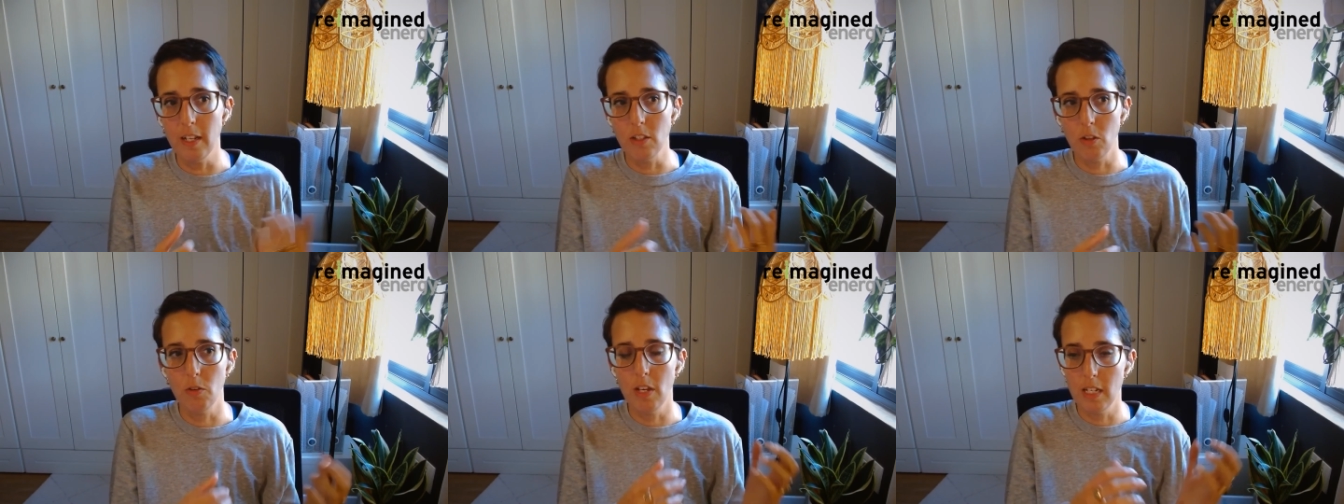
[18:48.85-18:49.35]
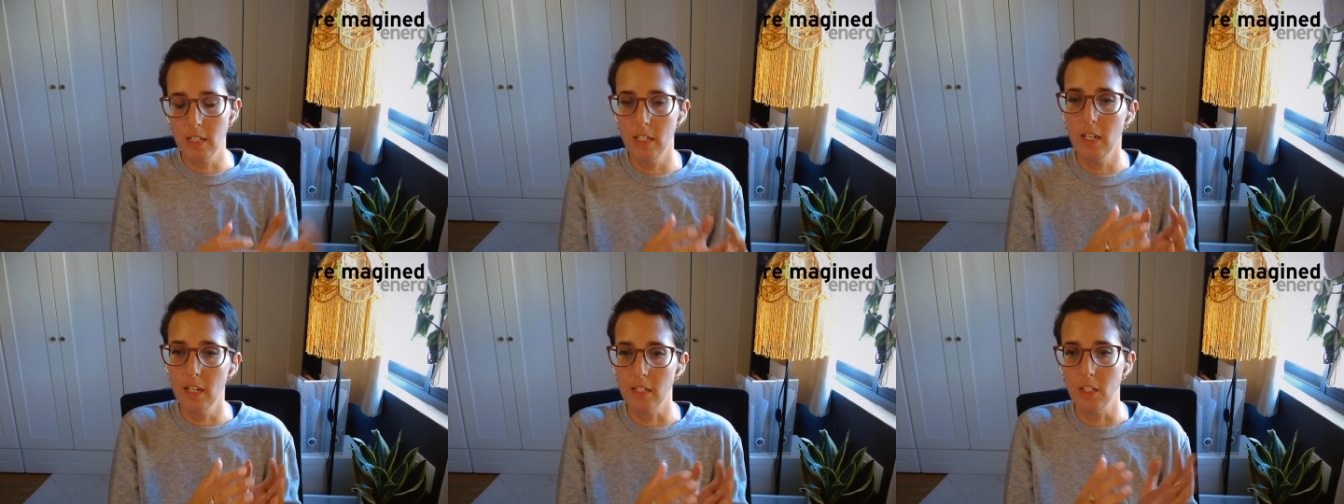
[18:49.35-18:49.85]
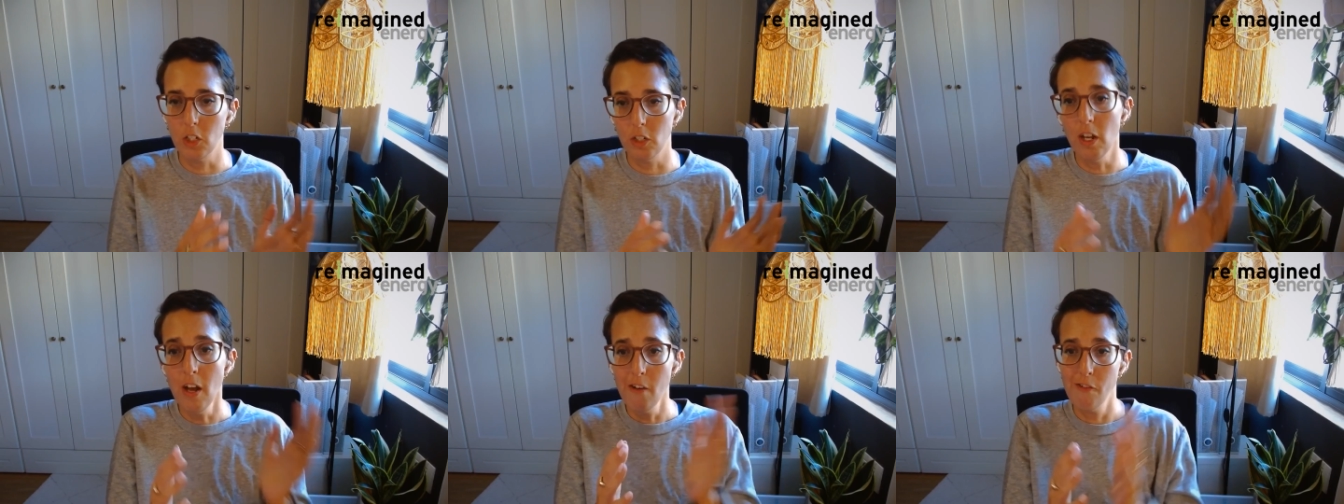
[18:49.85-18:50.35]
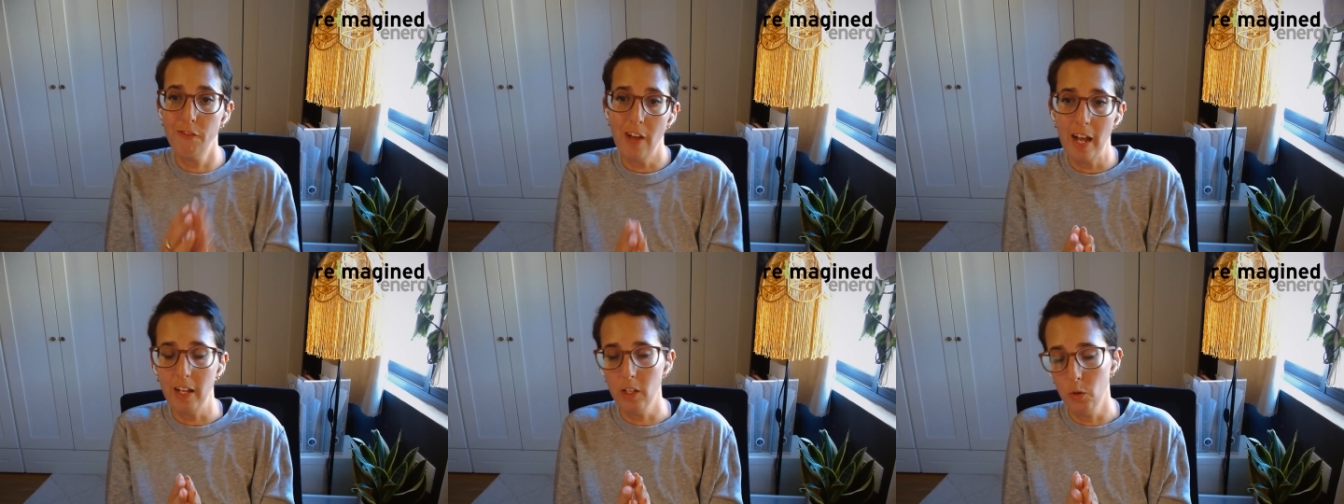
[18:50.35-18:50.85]
And so they see it as a good
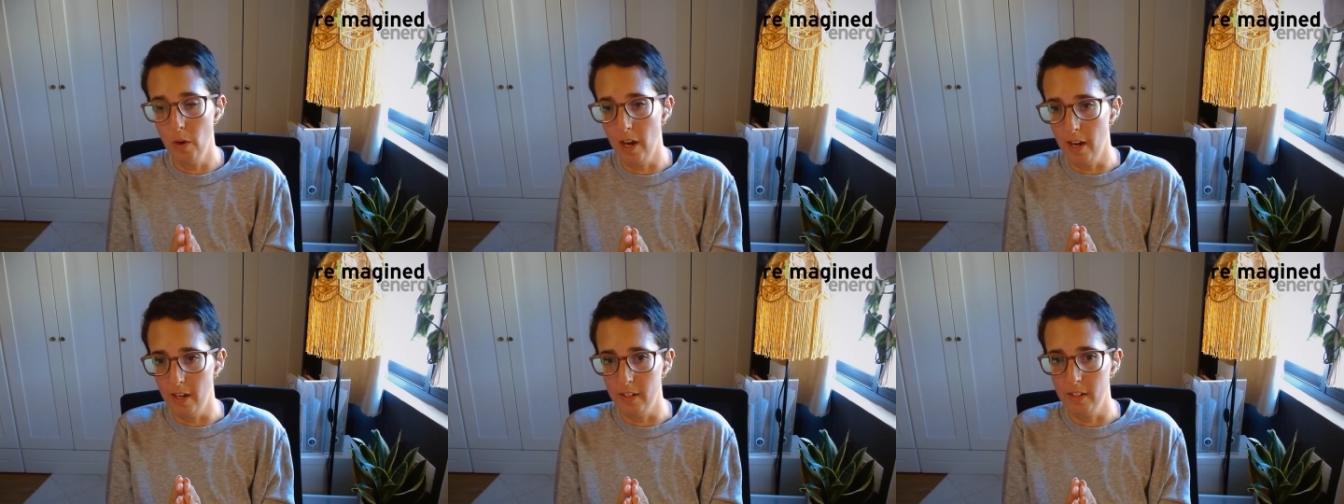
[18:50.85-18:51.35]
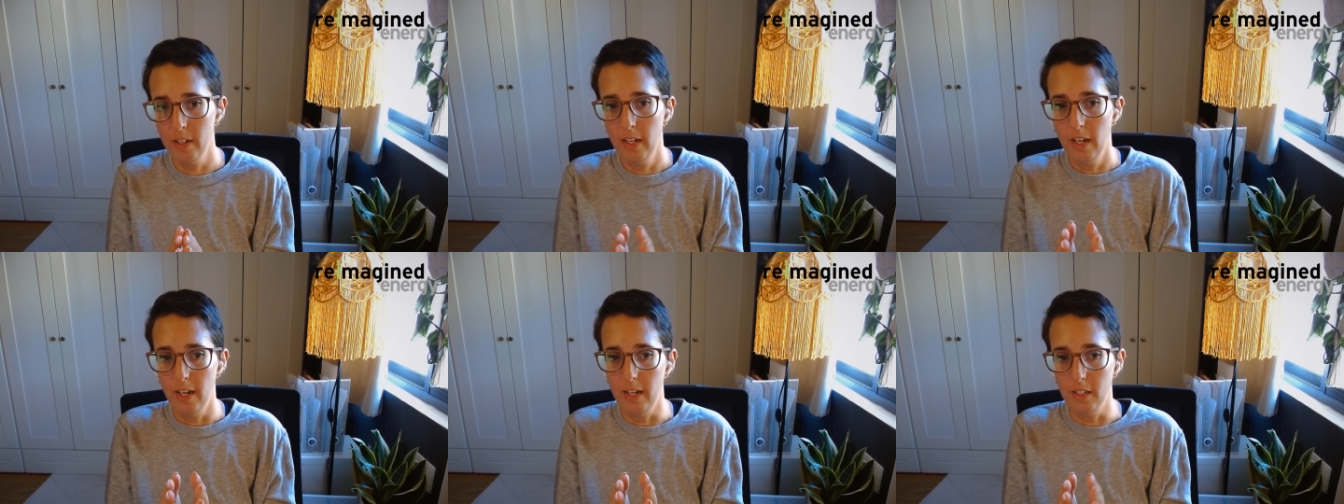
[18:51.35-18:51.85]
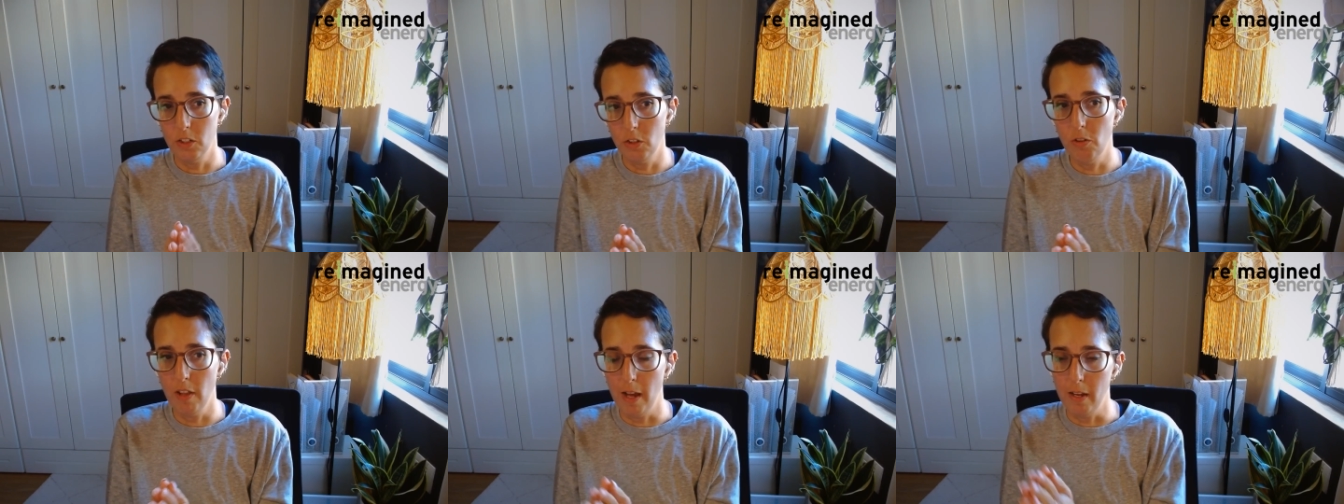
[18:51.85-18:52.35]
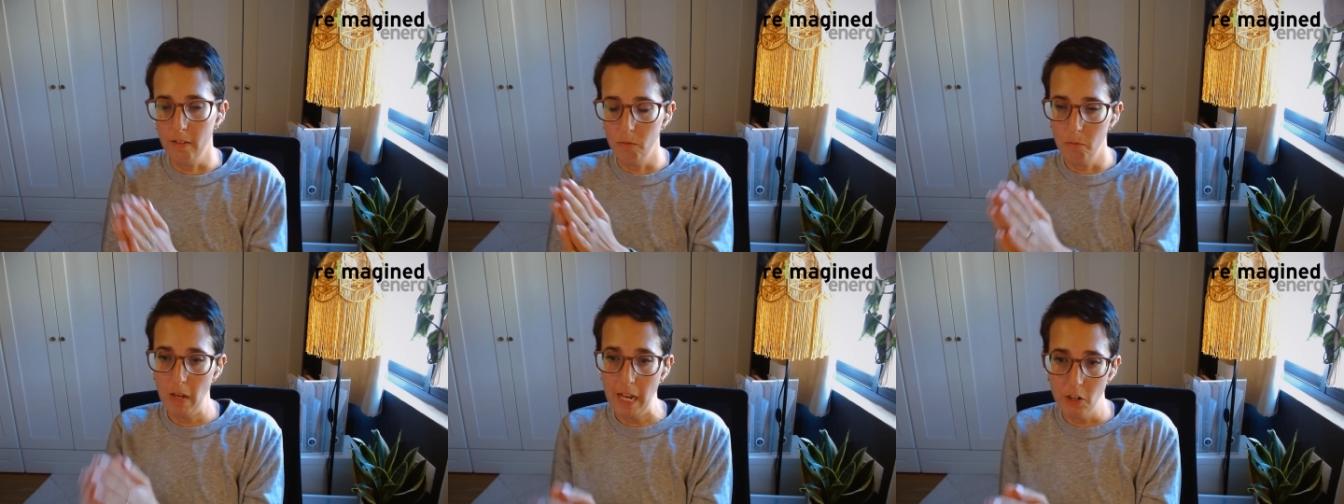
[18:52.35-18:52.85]
value add to that
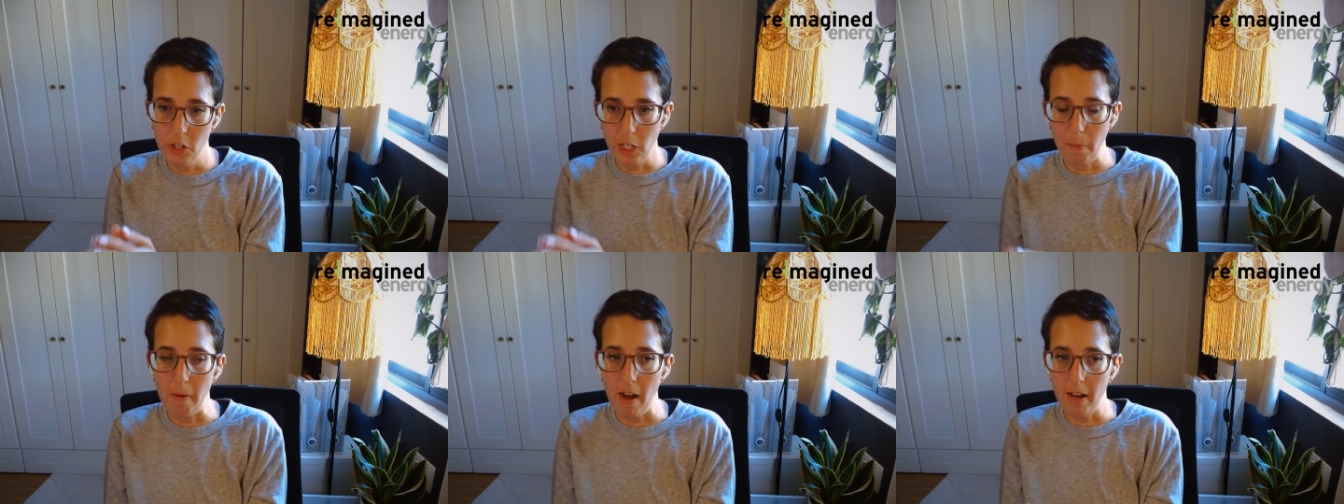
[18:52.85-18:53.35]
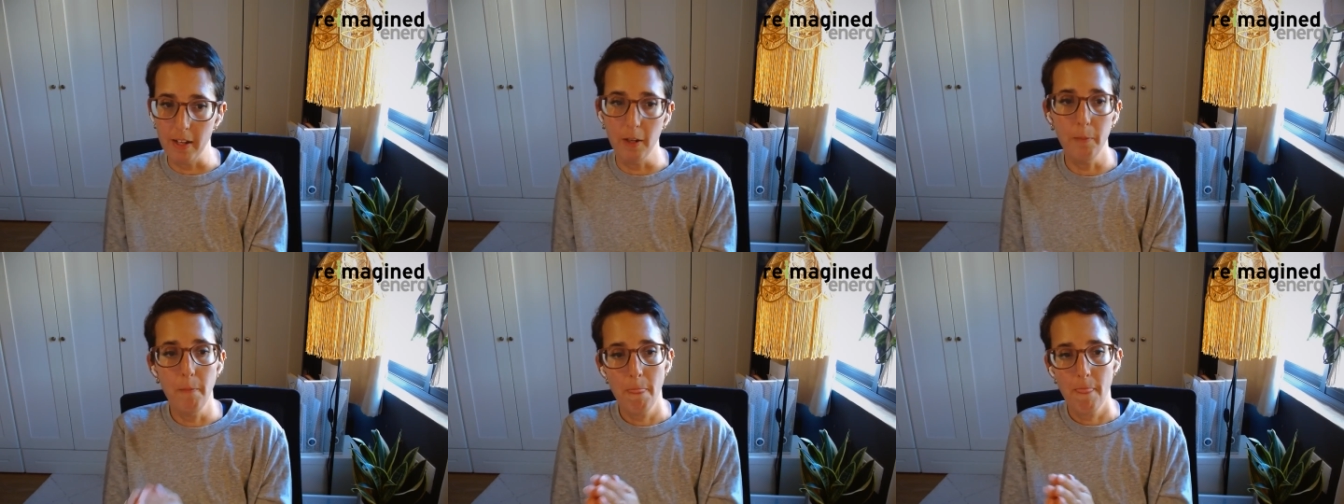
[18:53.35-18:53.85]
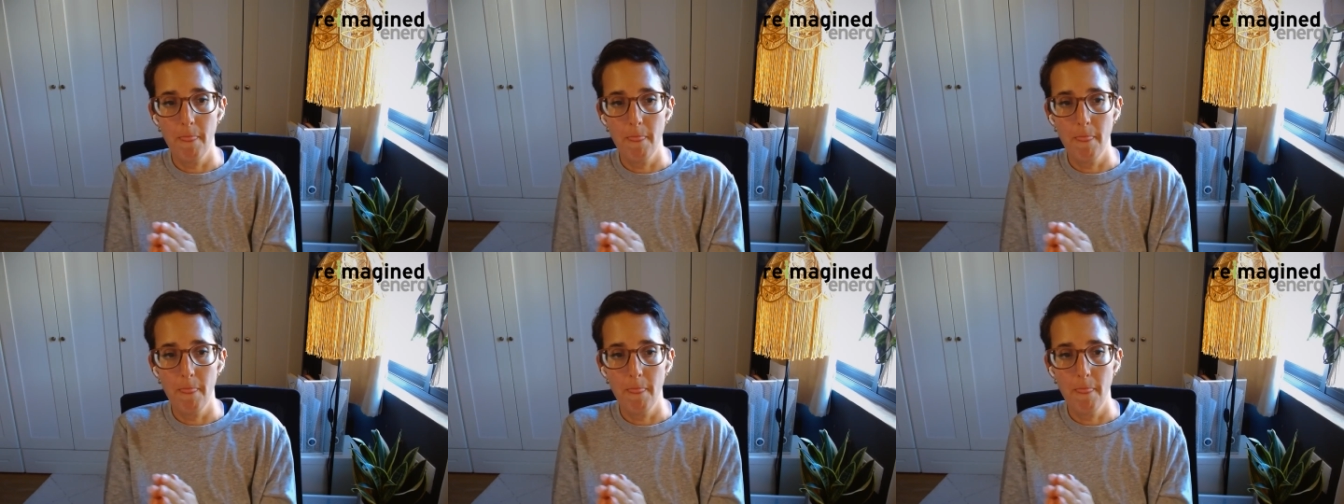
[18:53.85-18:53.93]
energy buyer.